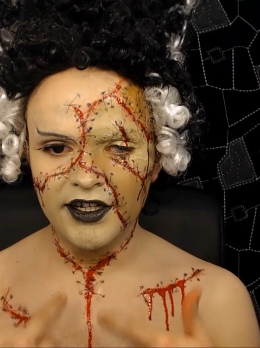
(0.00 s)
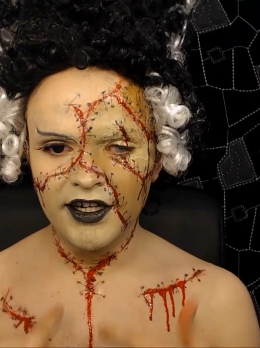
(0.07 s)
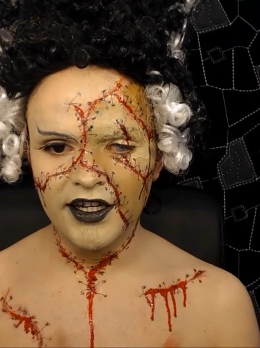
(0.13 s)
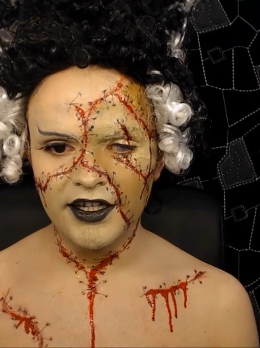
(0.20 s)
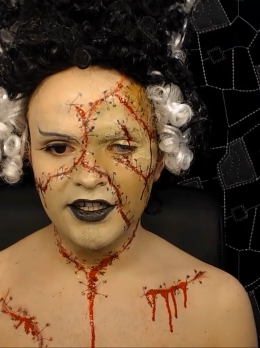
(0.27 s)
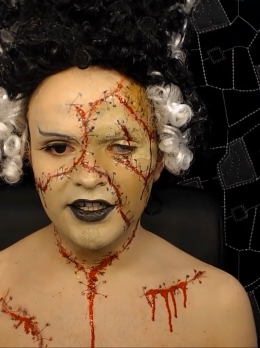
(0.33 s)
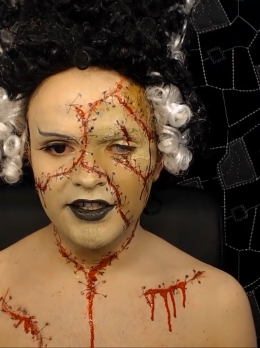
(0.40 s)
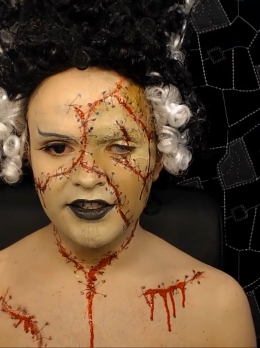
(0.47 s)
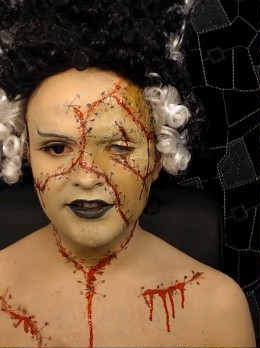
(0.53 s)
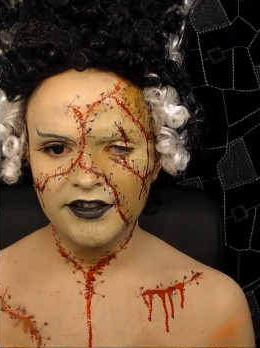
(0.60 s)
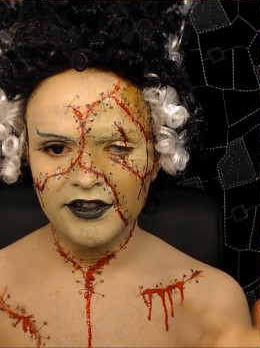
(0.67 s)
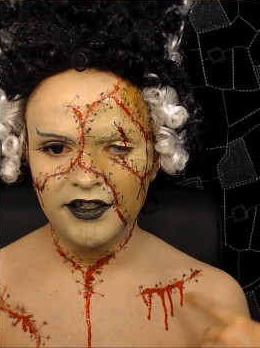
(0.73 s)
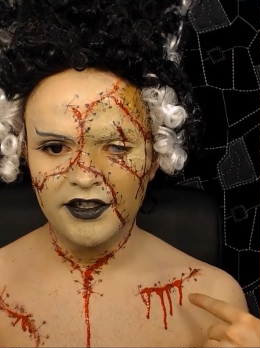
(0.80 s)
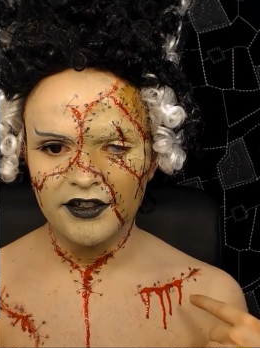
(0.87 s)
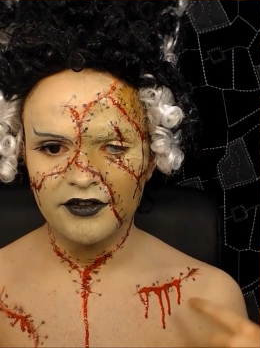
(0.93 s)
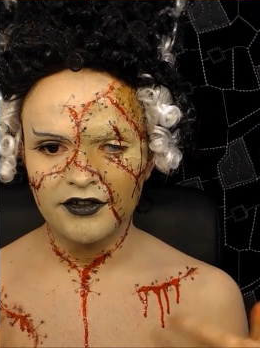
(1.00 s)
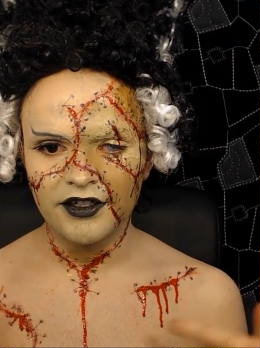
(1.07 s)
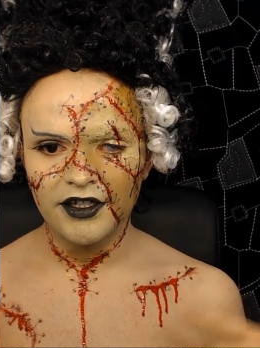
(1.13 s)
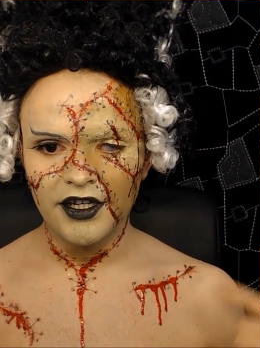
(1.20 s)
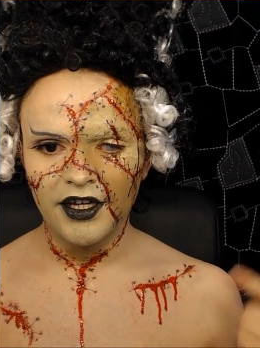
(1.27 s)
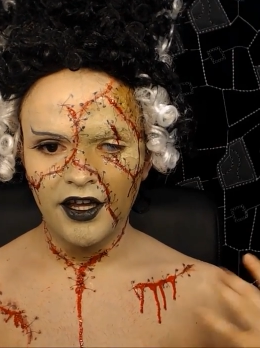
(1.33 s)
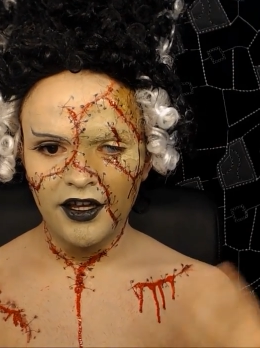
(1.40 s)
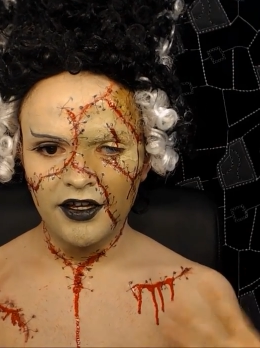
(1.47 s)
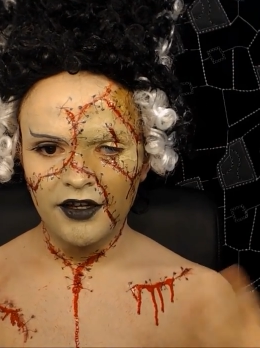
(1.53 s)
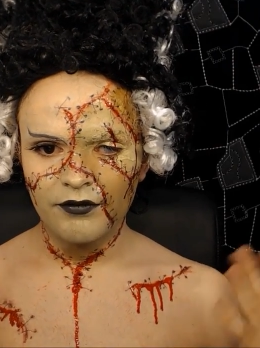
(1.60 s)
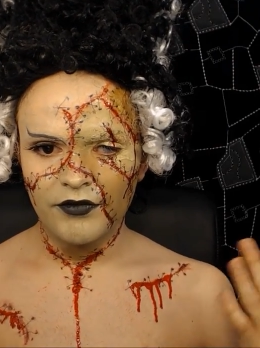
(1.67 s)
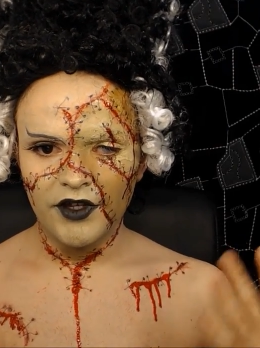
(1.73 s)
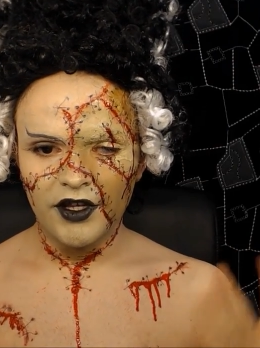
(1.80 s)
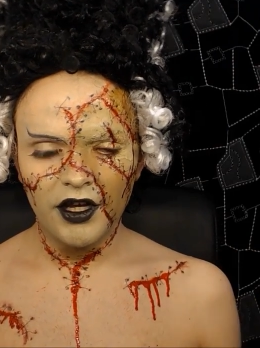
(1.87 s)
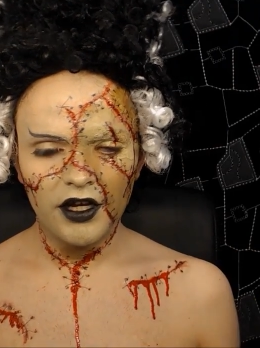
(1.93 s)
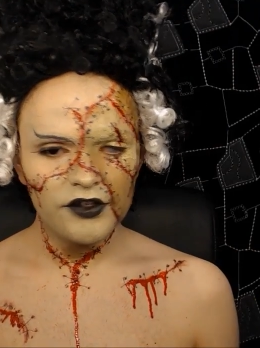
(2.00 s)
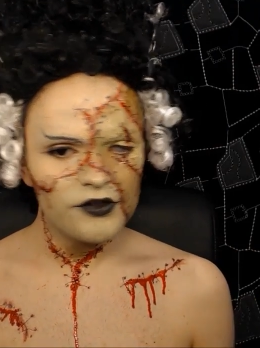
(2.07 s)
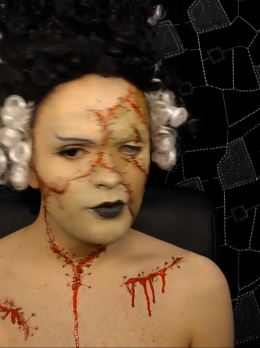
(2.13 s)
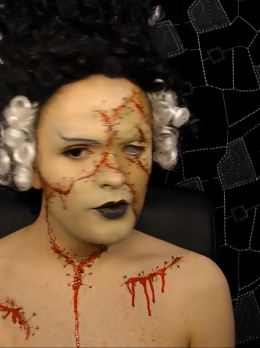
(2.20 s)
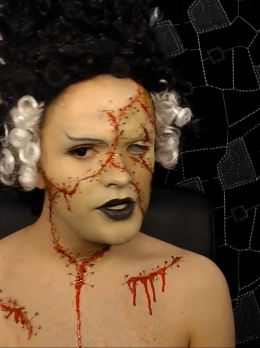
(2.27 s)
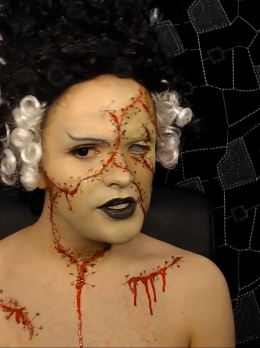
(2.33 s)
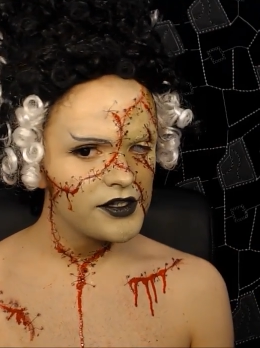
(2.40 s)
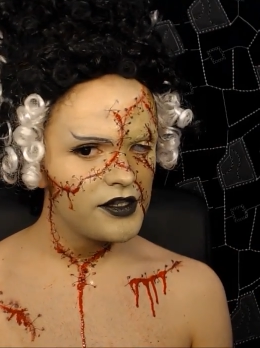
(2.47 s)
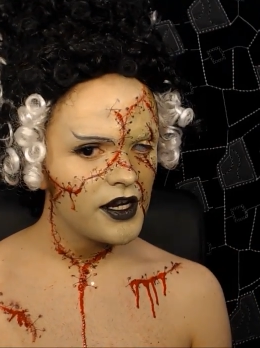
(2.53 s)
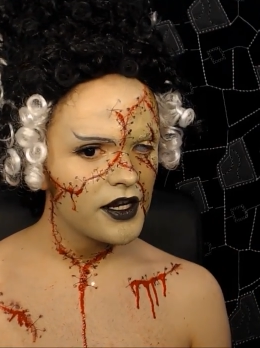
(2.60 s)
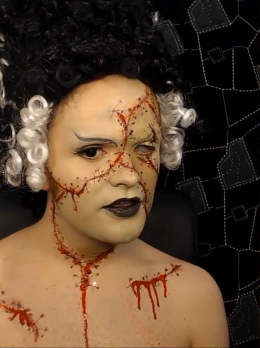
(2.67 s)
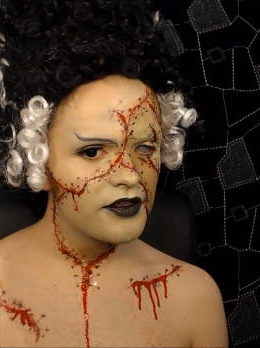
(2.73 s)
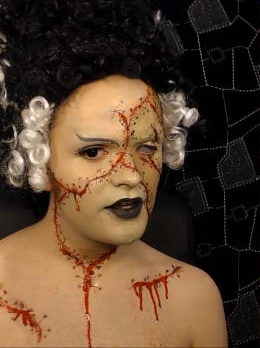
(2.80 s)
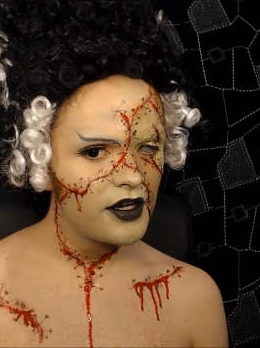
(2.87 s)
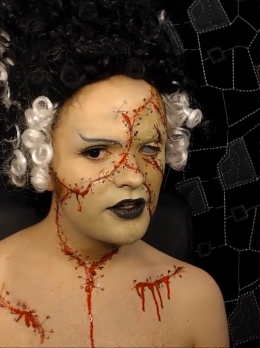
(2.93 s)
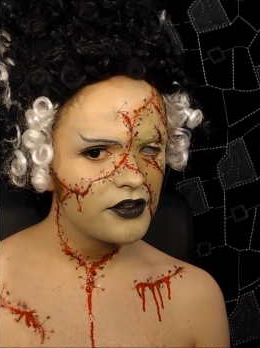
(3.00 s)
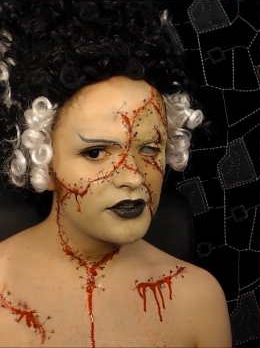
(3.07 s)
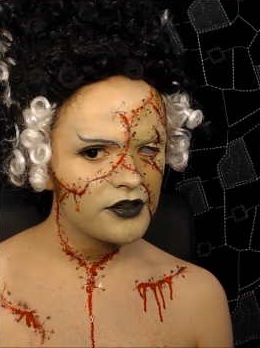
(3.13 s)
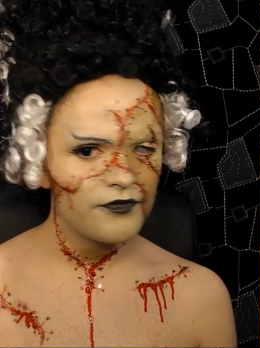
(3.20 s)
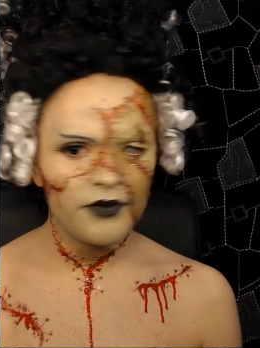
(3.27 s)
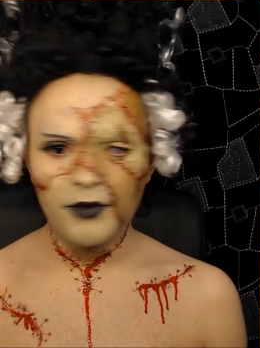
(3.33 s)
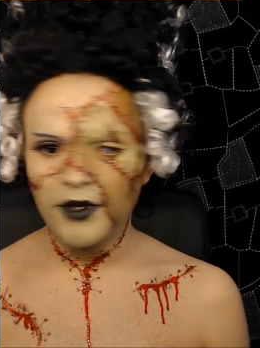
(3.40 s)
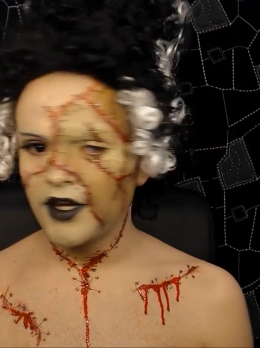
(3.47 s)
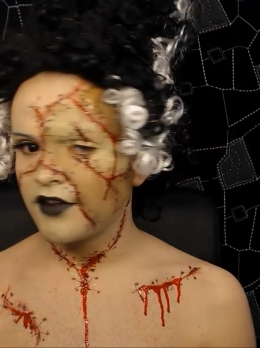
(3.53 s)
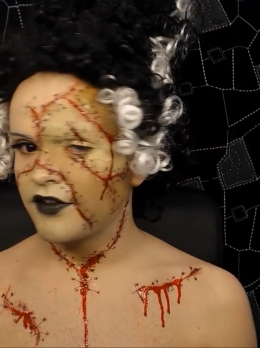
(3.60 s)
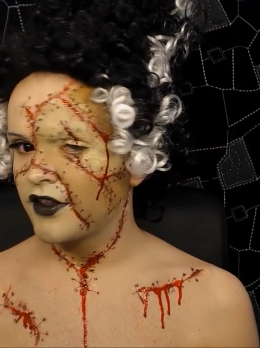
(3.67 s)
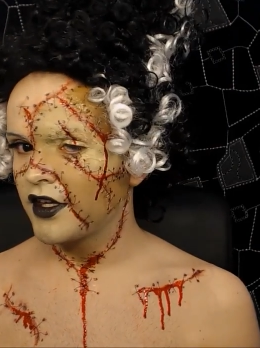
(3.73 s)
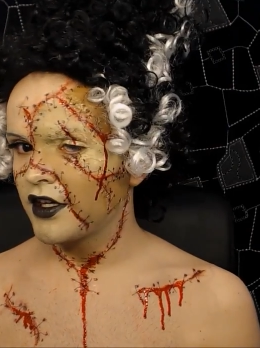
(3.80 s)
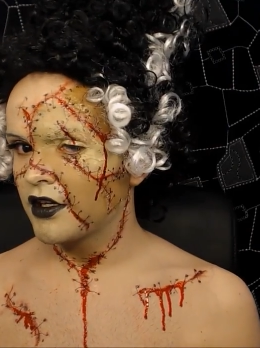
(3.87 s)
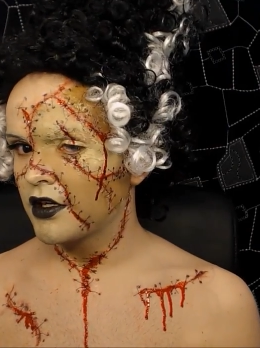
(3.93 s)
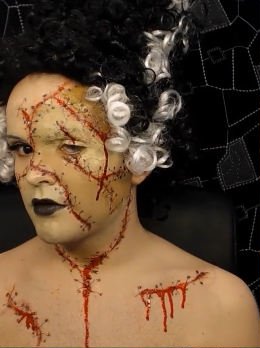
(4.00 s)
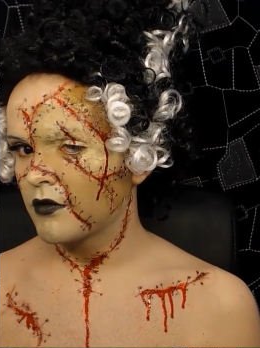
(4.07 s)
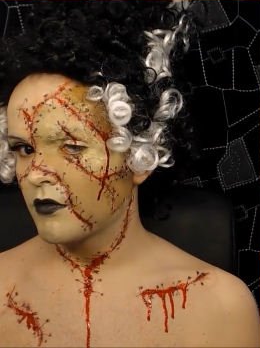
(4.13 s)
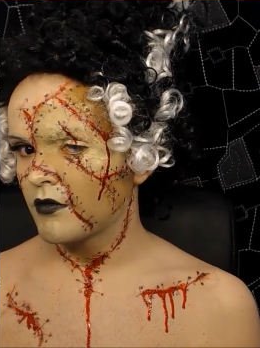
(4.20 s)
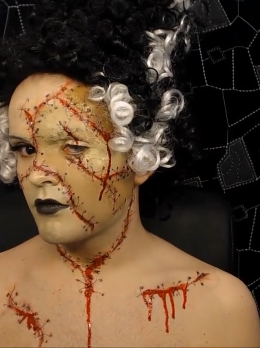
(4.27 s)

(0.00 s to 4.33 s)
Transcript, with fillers: like a necklace and it kind of just works like that for me, I think.